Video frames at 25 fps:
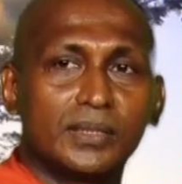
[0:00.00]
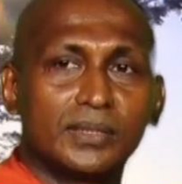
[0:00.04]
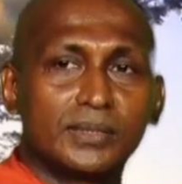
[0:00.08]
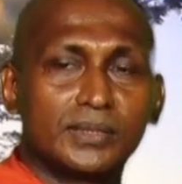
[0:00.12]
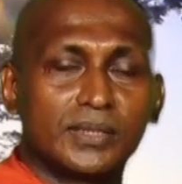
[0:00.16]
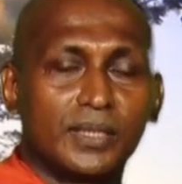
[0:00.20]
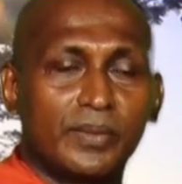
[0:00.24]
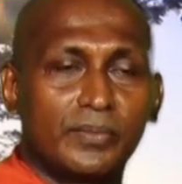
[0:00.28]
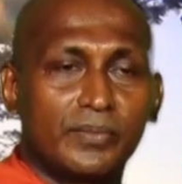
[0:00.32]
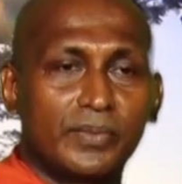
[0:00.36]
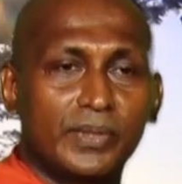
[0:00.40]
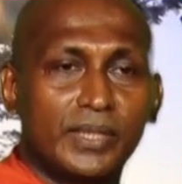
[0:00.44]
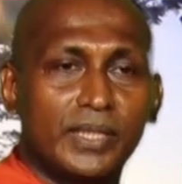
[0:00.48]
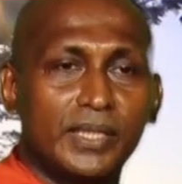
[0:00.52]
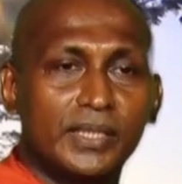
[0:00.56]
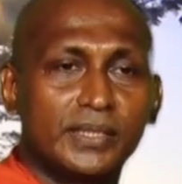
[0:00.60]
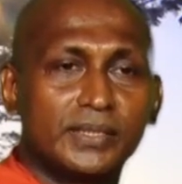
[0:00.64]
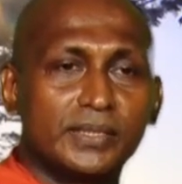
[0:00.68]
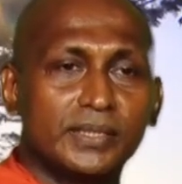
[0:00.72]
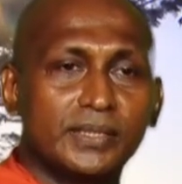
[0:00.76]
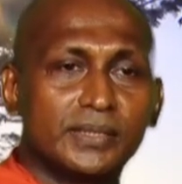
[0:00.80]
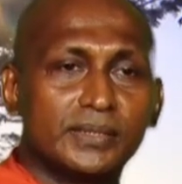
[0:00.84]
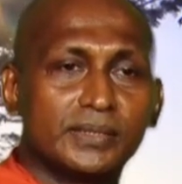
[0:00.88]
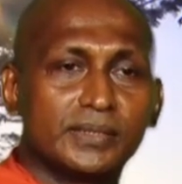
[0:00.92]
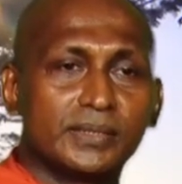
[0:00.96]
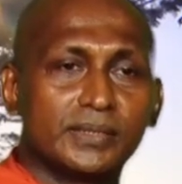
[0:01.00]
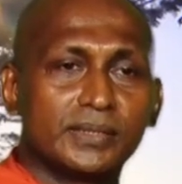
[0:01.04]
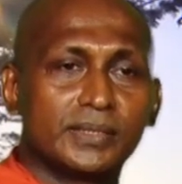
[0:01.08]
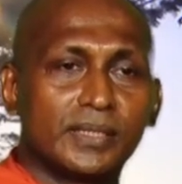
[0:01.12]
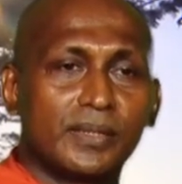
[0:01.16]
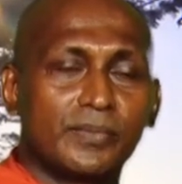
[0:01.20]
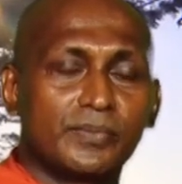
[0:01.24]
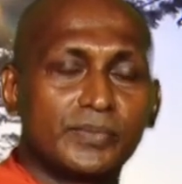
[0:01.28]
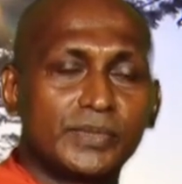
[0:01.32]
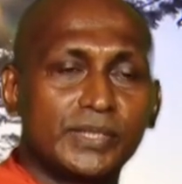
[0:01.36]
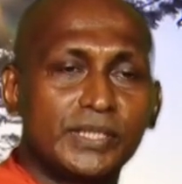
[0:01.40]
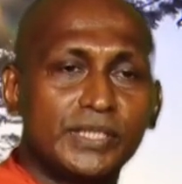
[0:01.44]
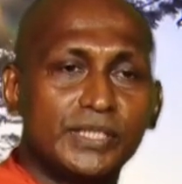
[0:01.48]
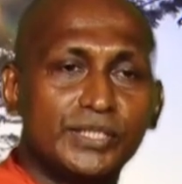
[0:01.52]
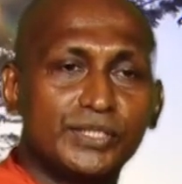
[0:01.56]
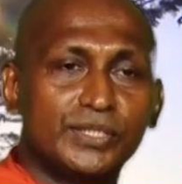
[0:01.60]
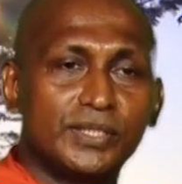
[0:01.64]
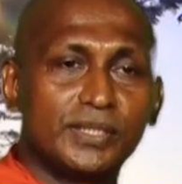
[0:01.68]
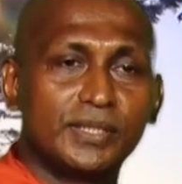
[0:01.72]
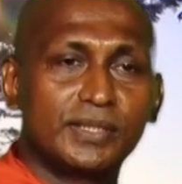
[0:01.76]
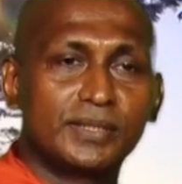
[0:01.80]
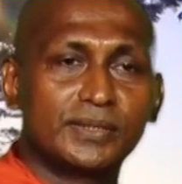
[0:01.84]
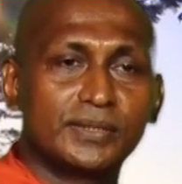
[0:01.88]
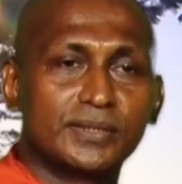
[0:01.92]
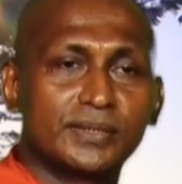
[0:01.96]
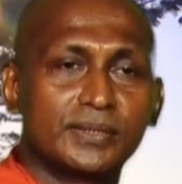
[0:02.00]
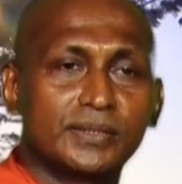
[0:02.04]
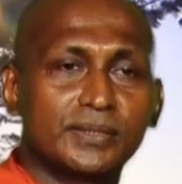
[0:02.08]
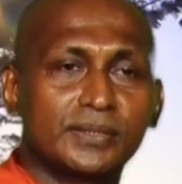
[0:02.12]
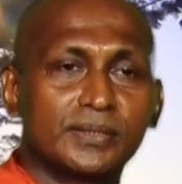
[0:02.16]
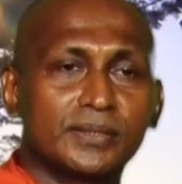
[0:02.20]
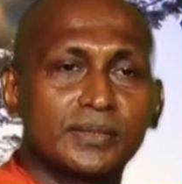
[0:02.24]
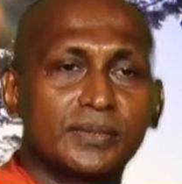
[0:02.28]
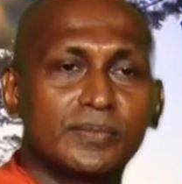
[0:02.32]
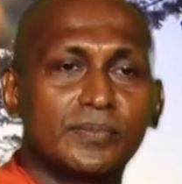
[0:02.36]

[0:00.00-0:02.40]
some religions, some teachings